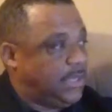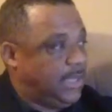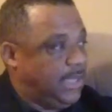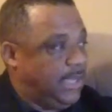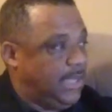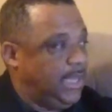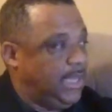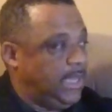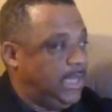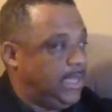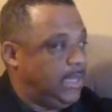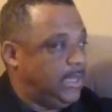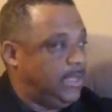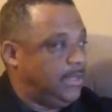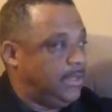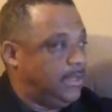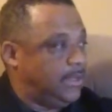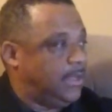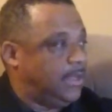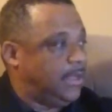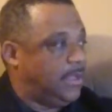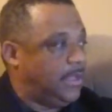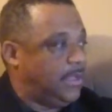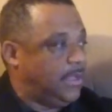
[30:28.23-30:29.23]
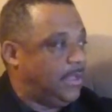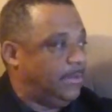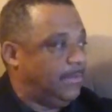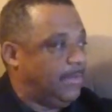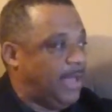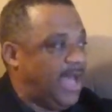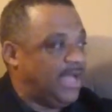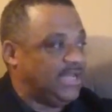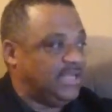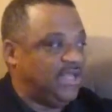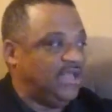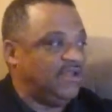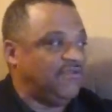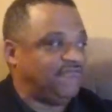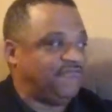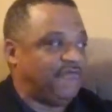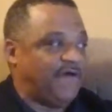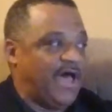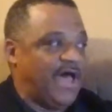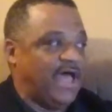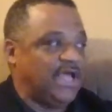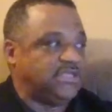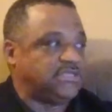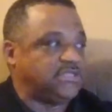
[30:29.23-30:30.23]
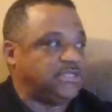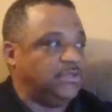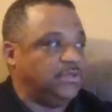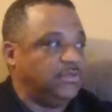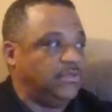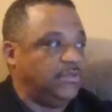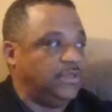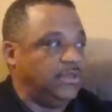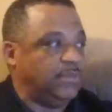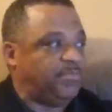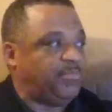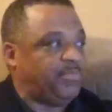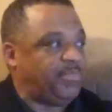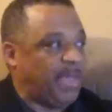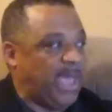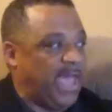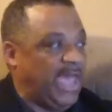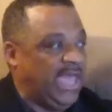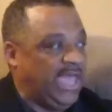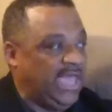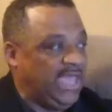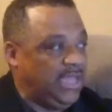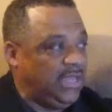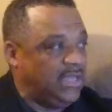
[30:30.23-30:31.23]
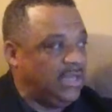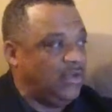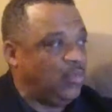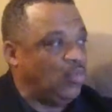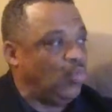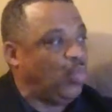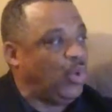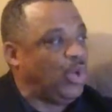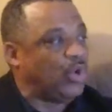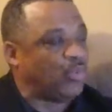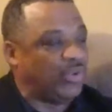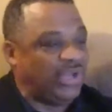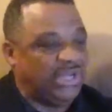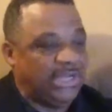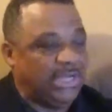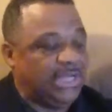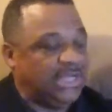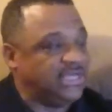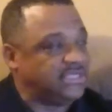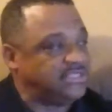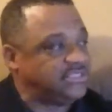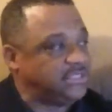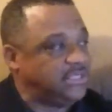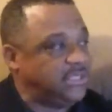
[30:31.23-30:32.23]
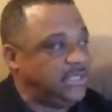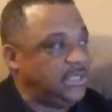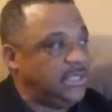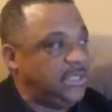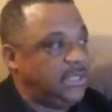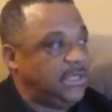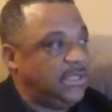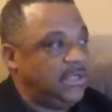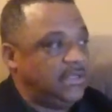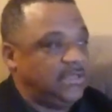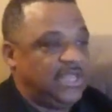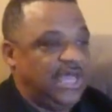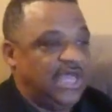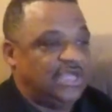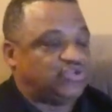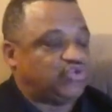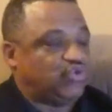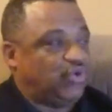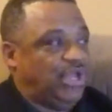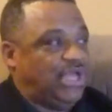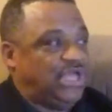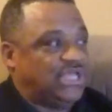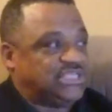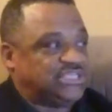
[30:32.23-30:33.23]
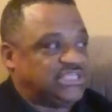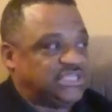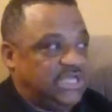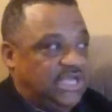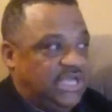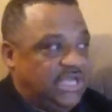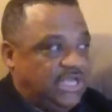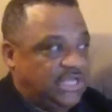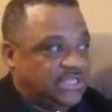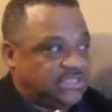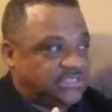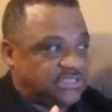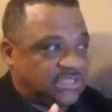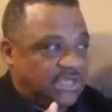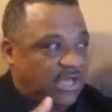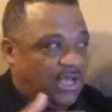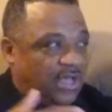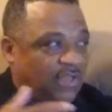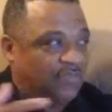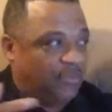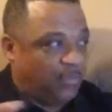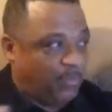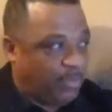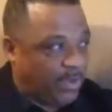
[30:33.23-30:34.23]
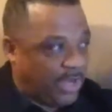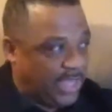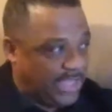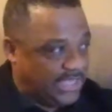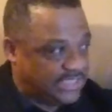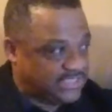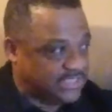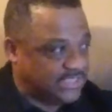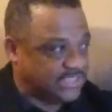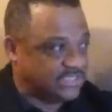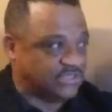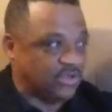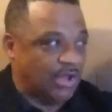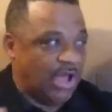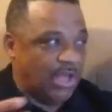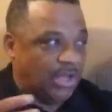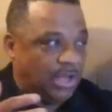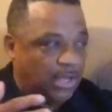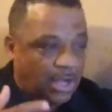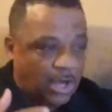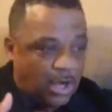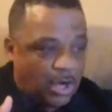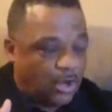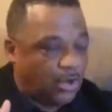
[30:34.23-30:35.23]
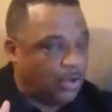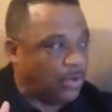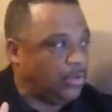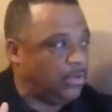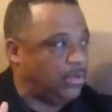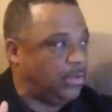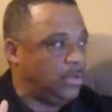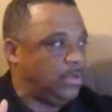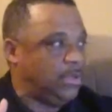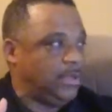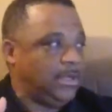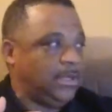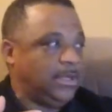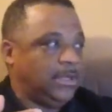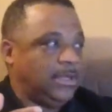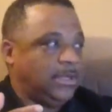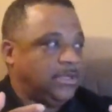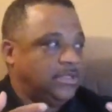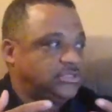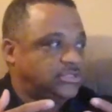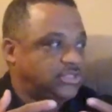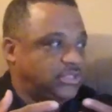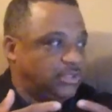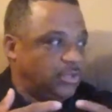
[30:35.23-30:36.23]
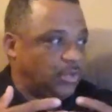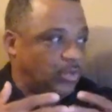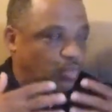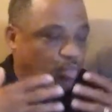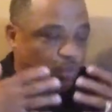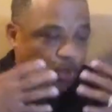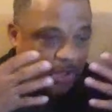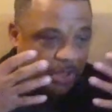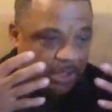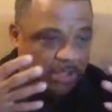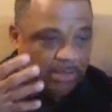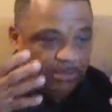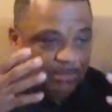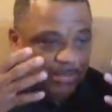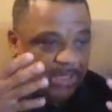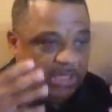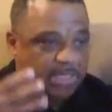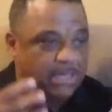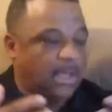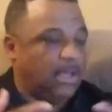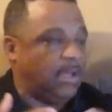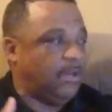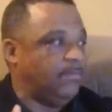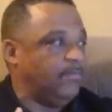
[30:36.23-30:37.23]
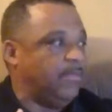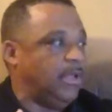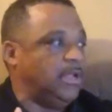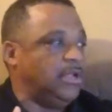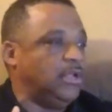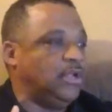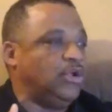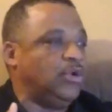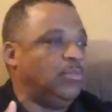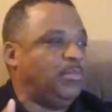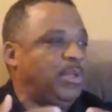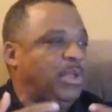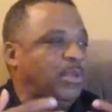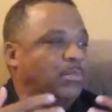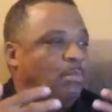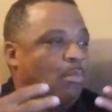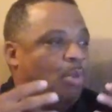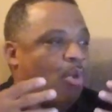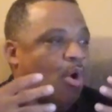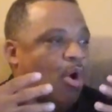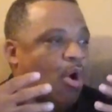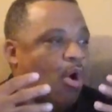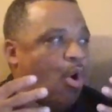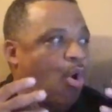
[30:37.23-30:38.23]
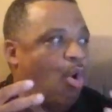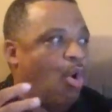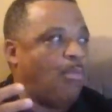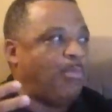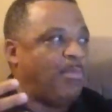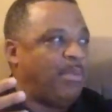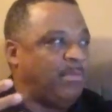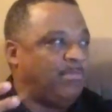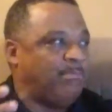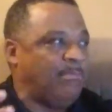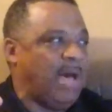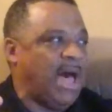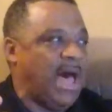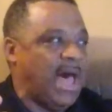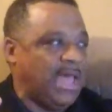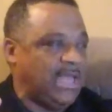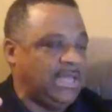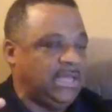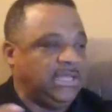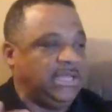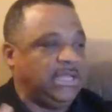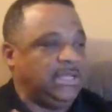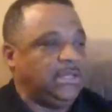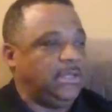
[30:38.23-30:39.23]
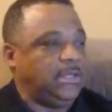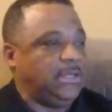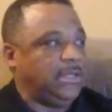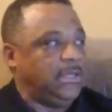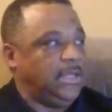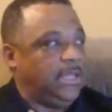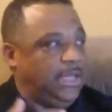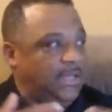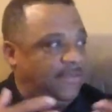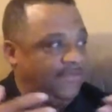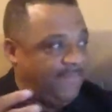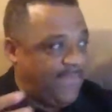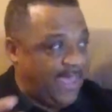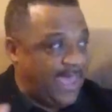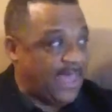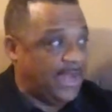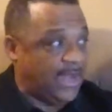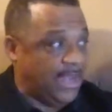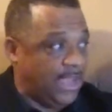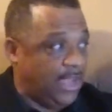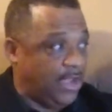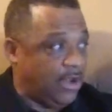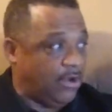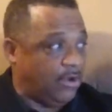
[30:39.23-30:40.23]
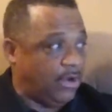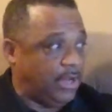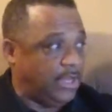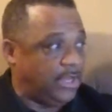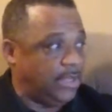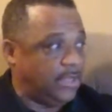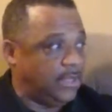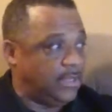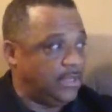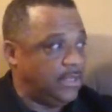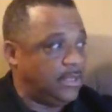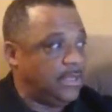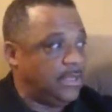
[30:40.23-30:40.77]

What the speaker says: in identifying to the pain and weariness that transcends other places. So I learned to really become a little bit more open-minded in that area.